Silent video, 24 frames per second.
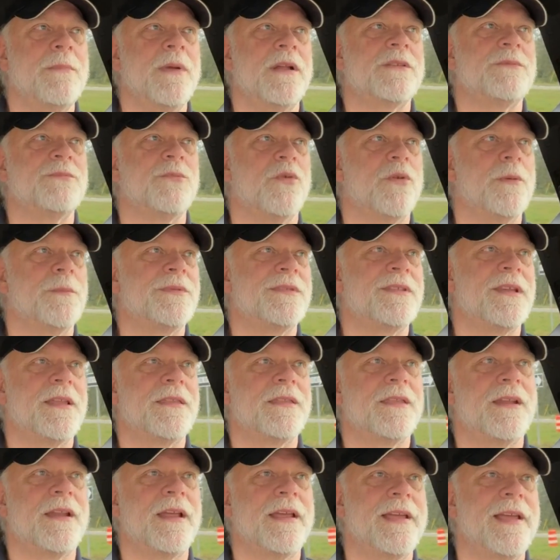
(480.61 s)
much more
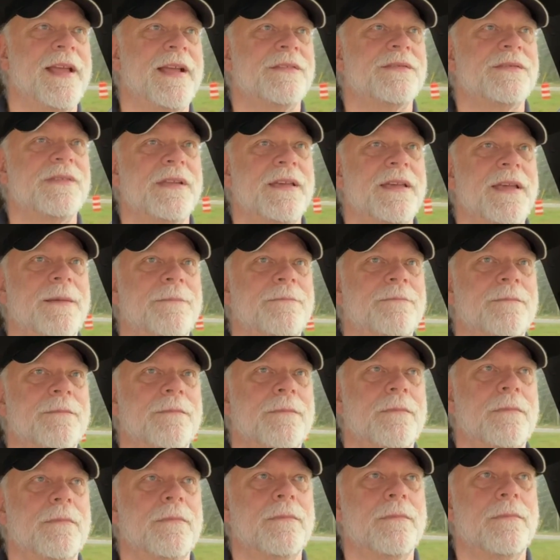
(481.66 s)
upset than I actually am. Watch
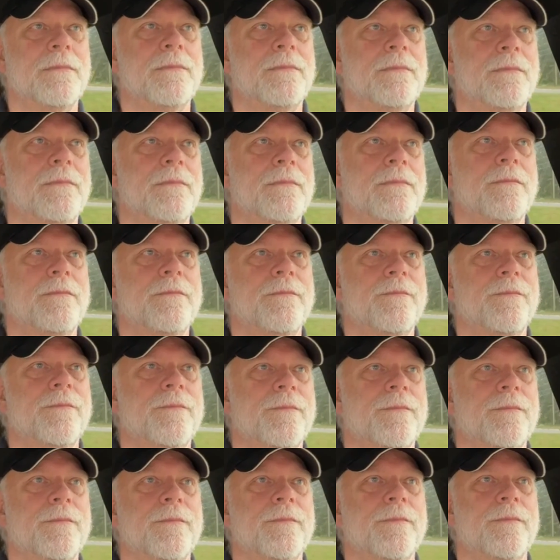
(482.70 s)
out, crash reported
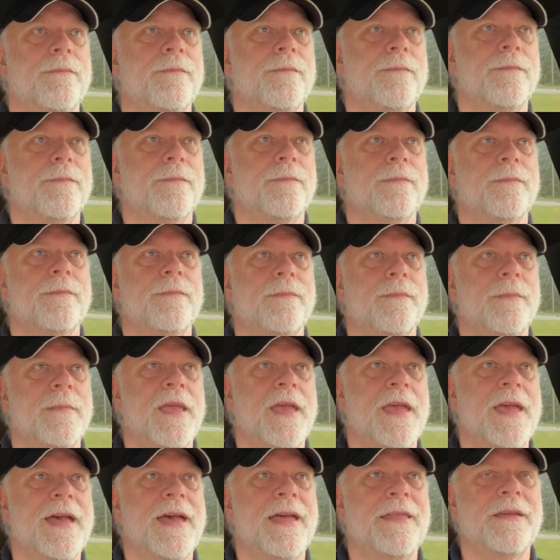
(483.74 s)
ahead.
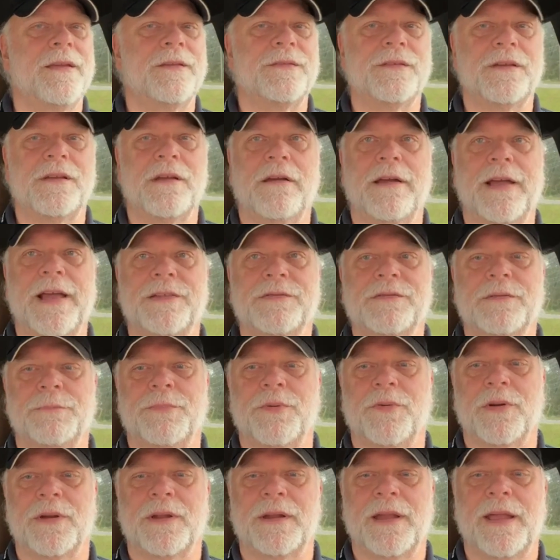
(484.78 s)
Yeah, there's a crash
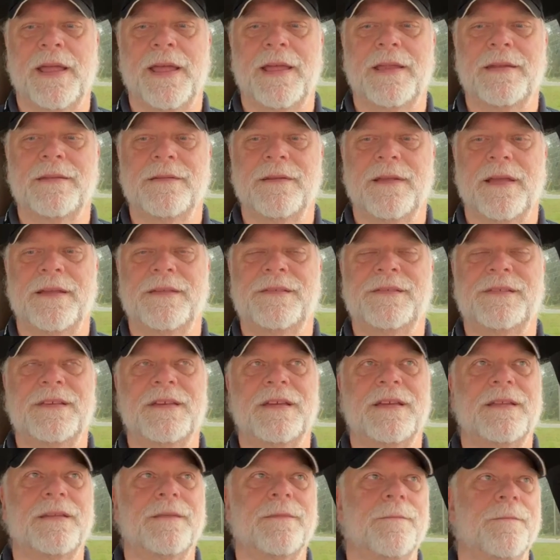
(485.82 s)
reported ahead. I see
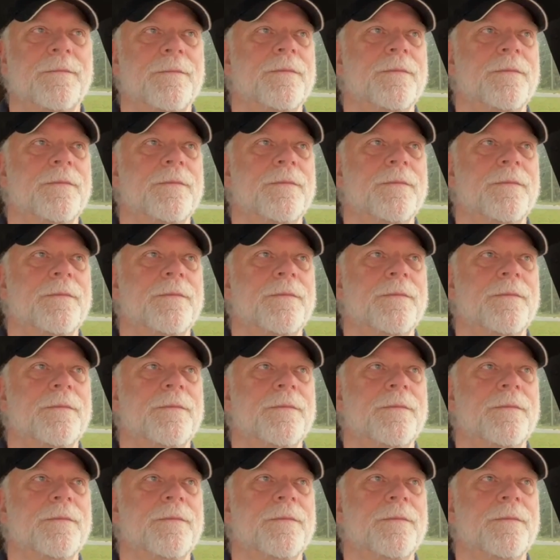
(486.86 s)
it.